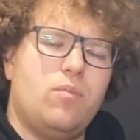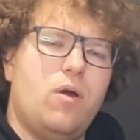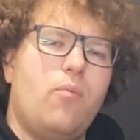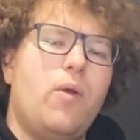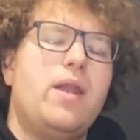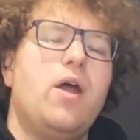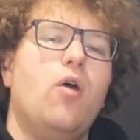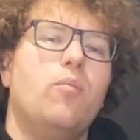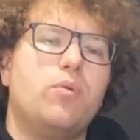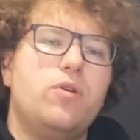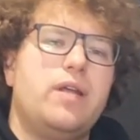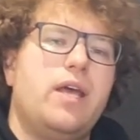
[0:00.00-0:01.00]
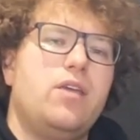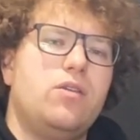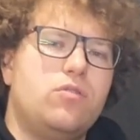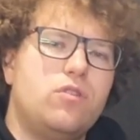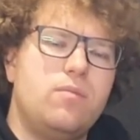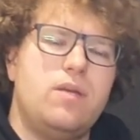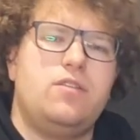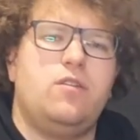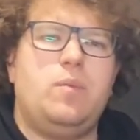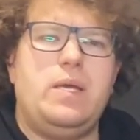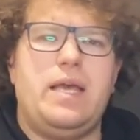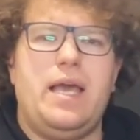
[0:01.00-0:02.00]
when on brew day you do measure
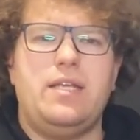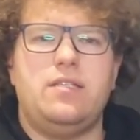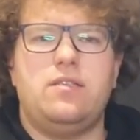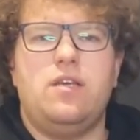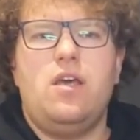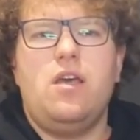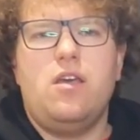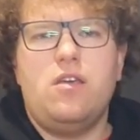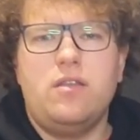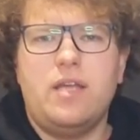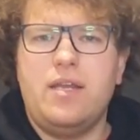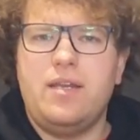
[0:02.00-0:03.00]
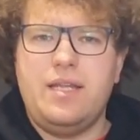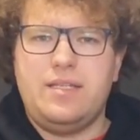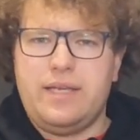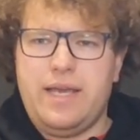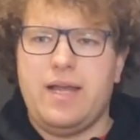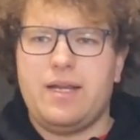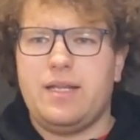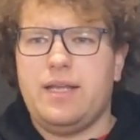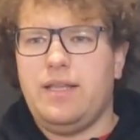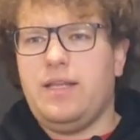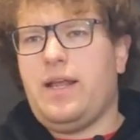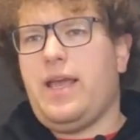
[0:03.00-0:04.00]
your pH, you then need to
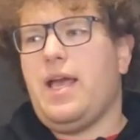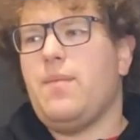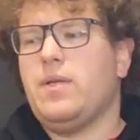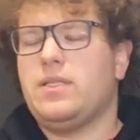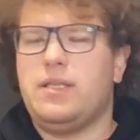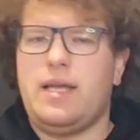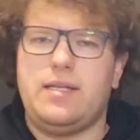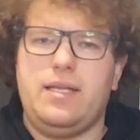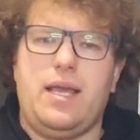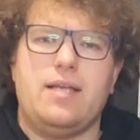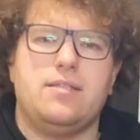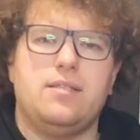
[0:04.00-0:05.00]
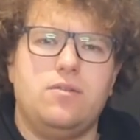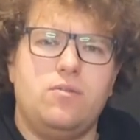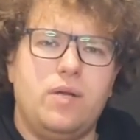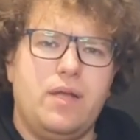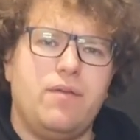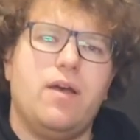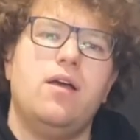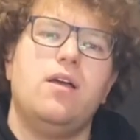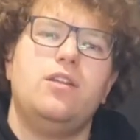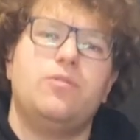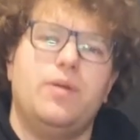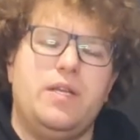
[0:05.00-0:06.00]
calculate, how much lactic acid or whatever
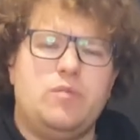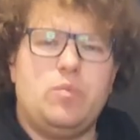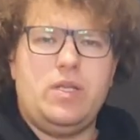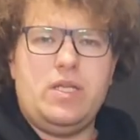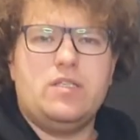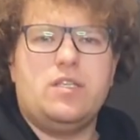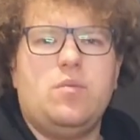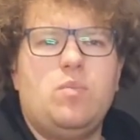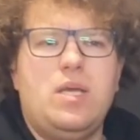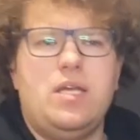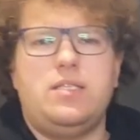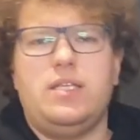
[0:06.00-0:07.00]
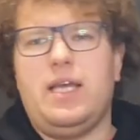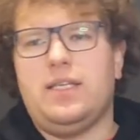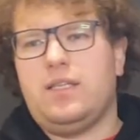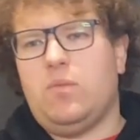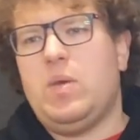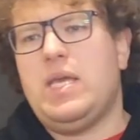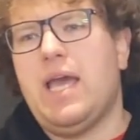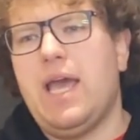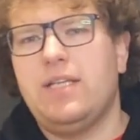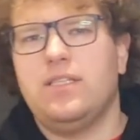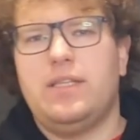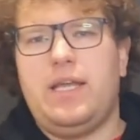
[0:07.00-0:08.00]
you need to put into the beer to get to the
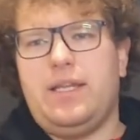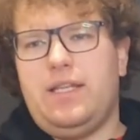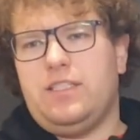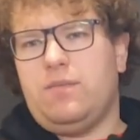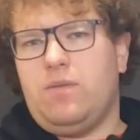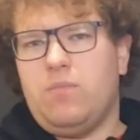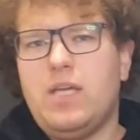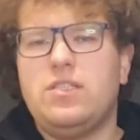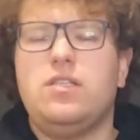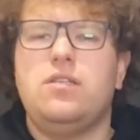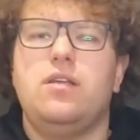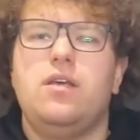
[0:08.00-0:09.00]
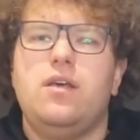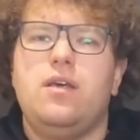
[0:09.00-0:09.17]
pH, and that needs to be measured.